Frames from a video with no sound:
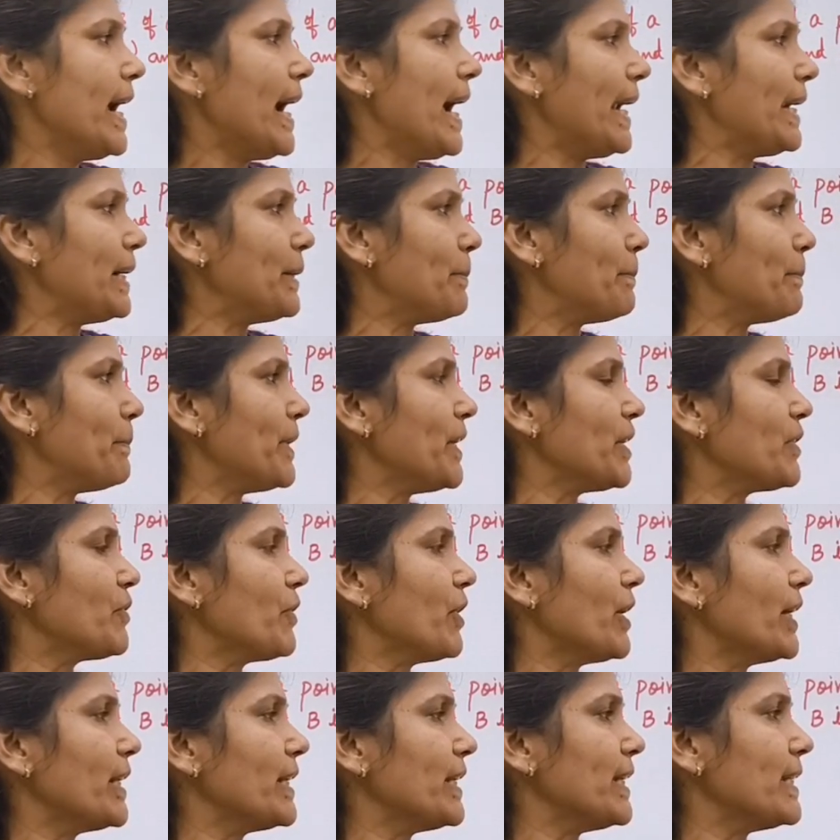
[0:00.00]
And P
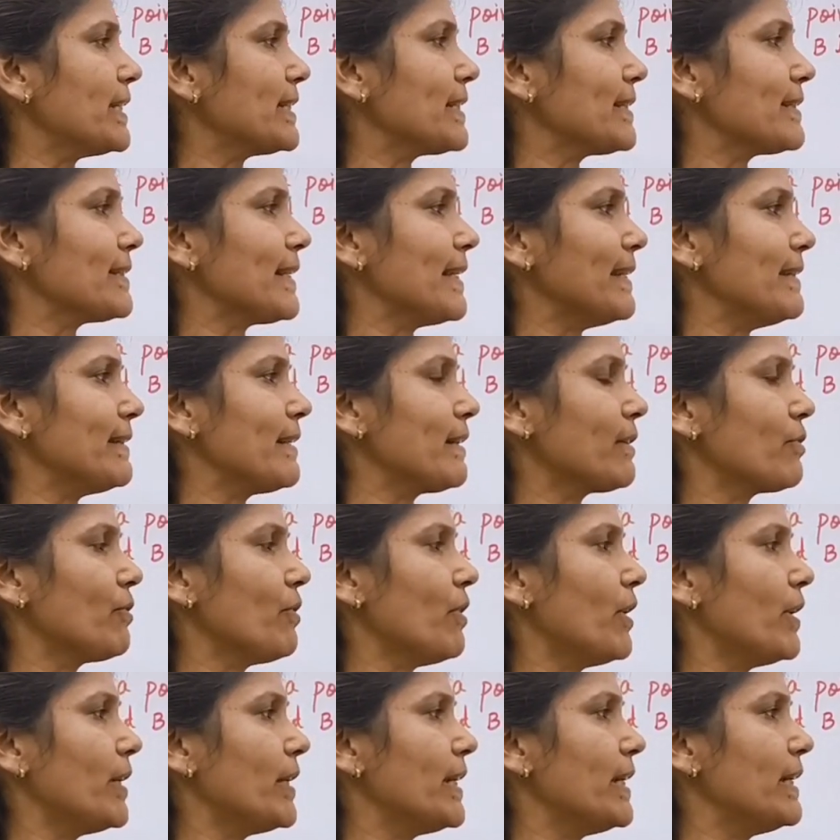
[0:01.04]
coordinates, center
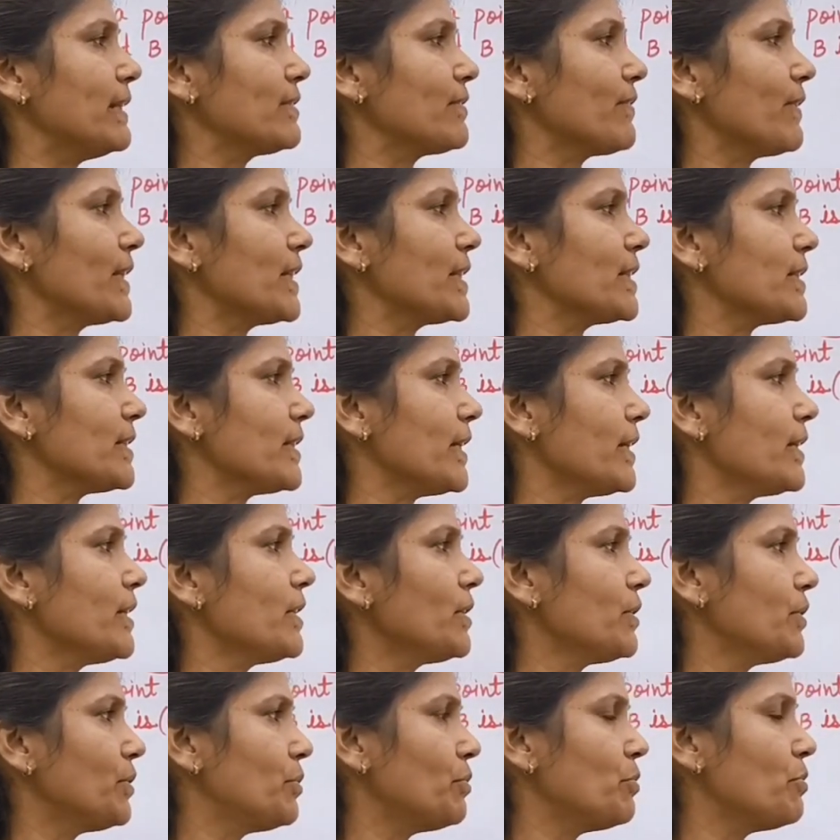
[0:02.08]
coordinates what is
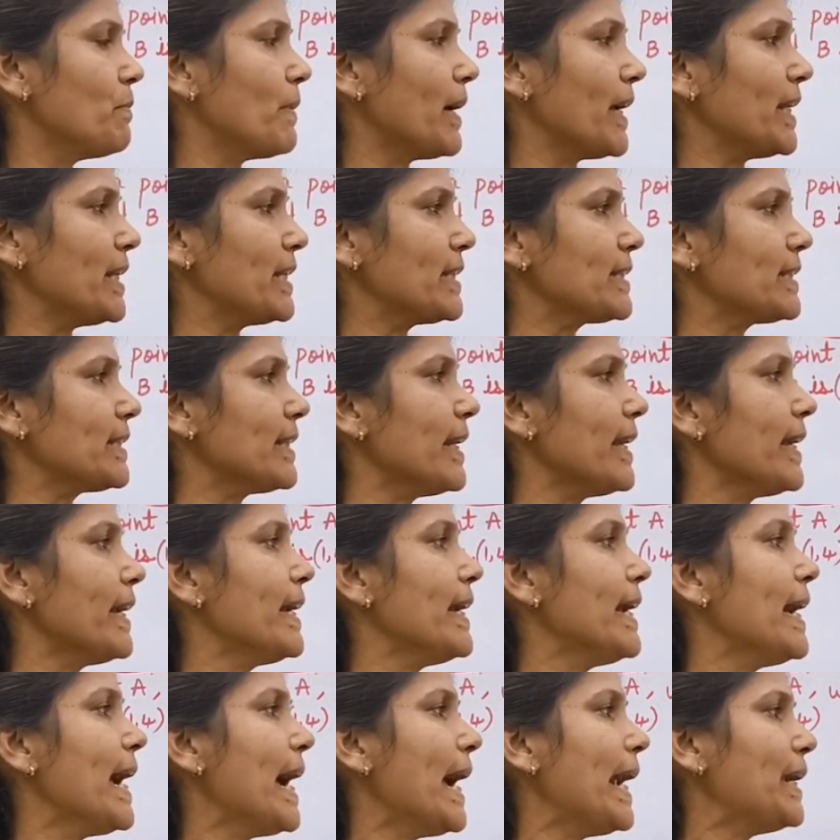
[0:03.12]
there? 2 minus 3
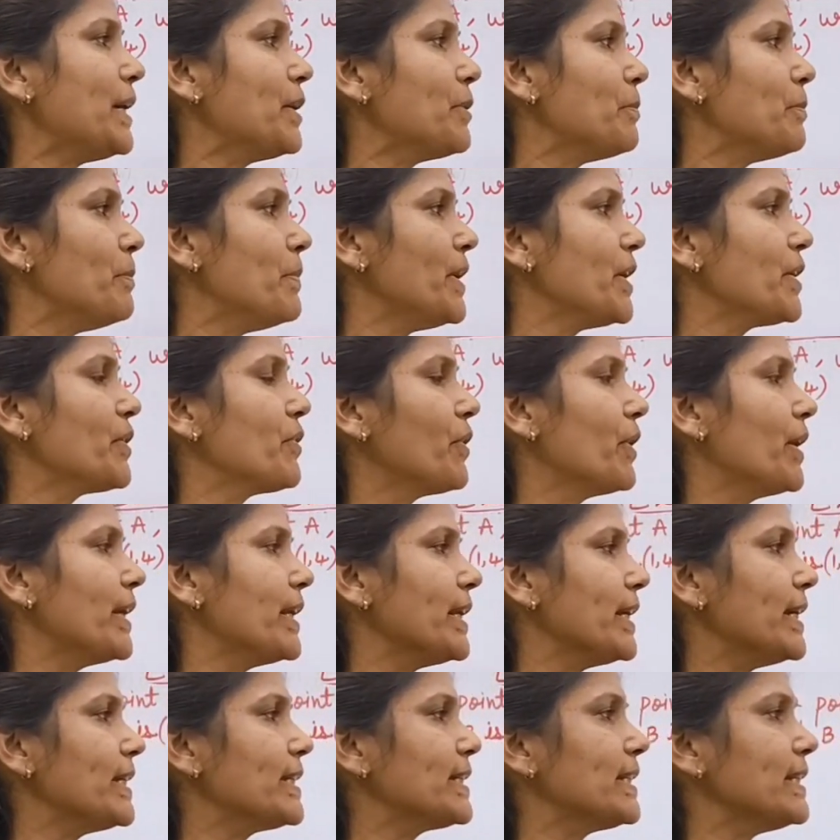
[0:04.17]
and B
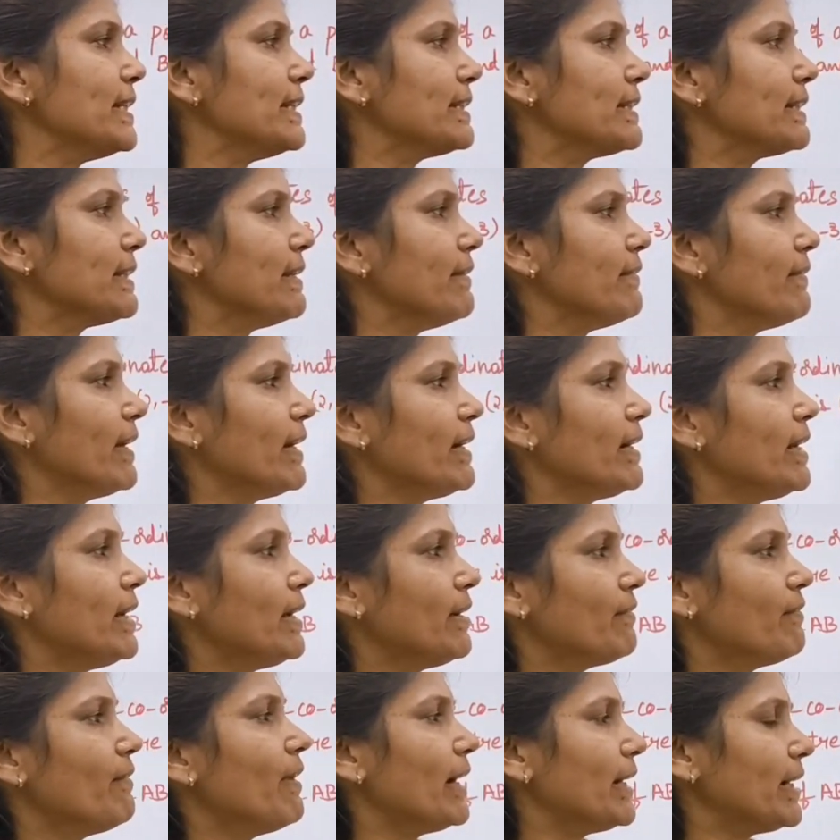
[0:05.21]
coordinates is given
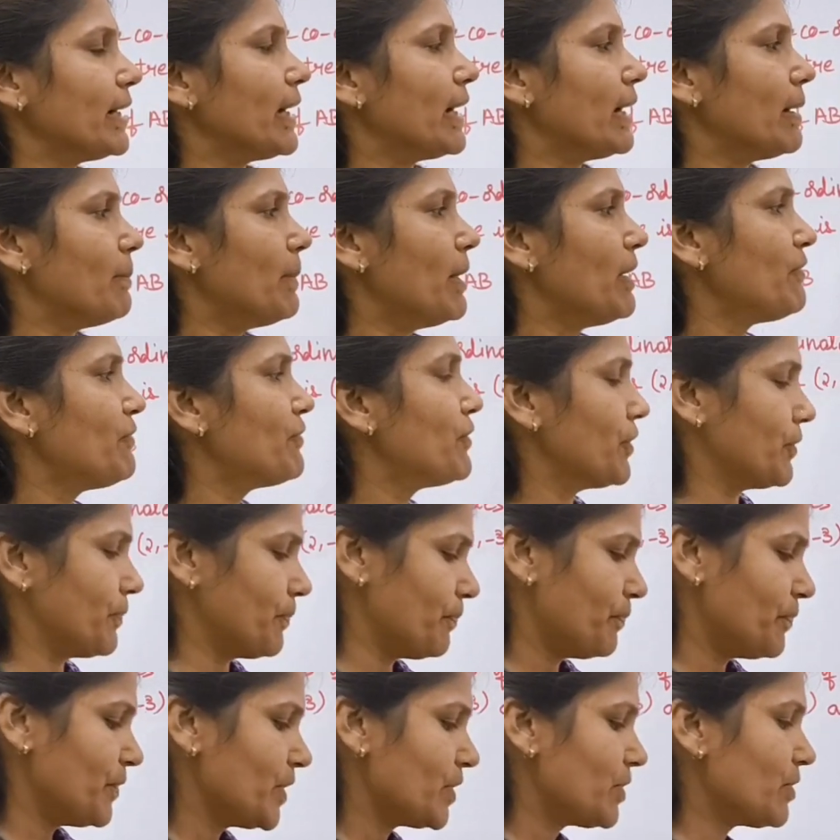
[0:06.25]
1 comma 4.
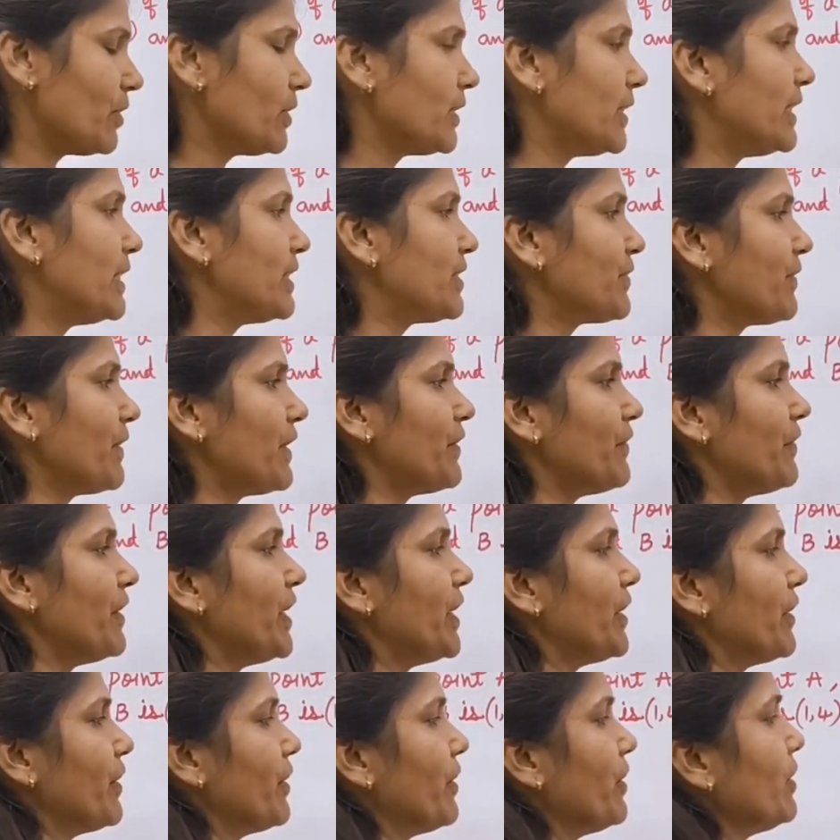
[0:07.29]
So this one we
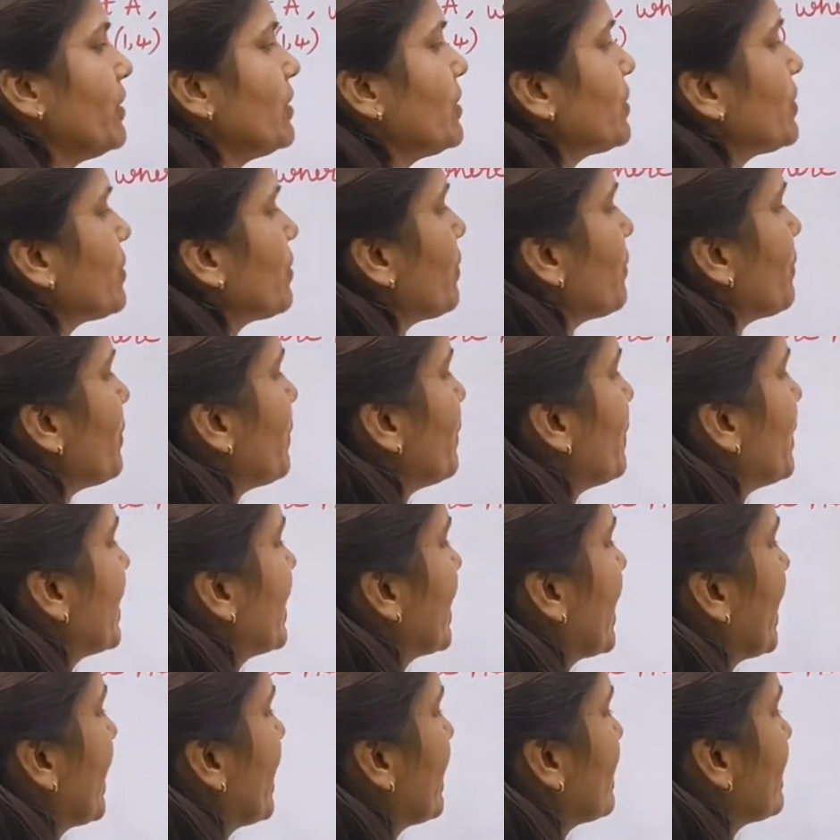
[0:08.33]
don't know, so we will
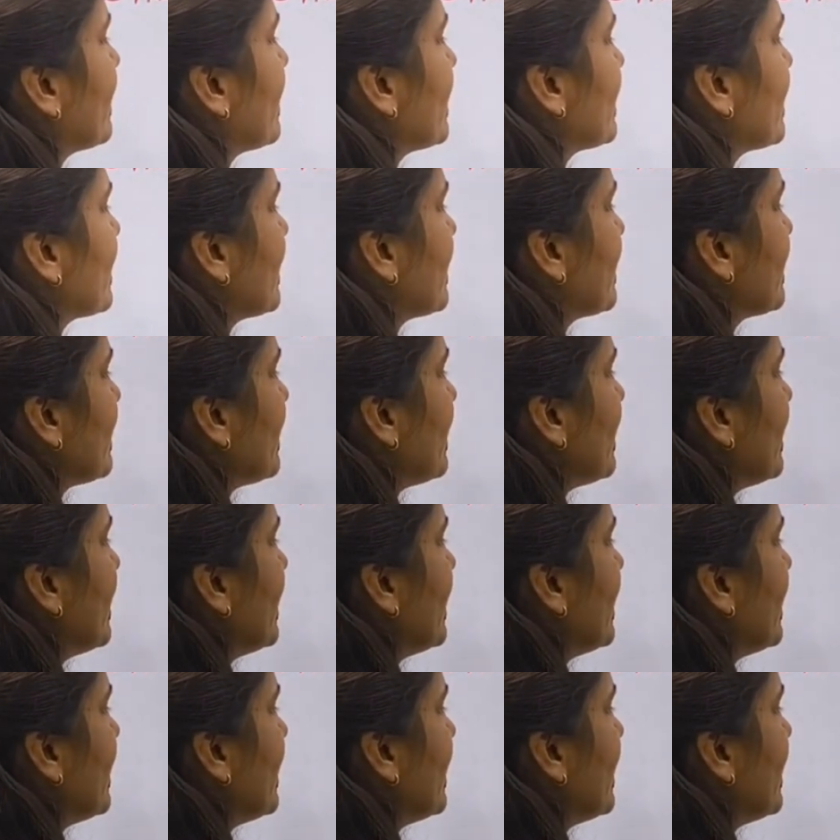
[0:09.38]
take this is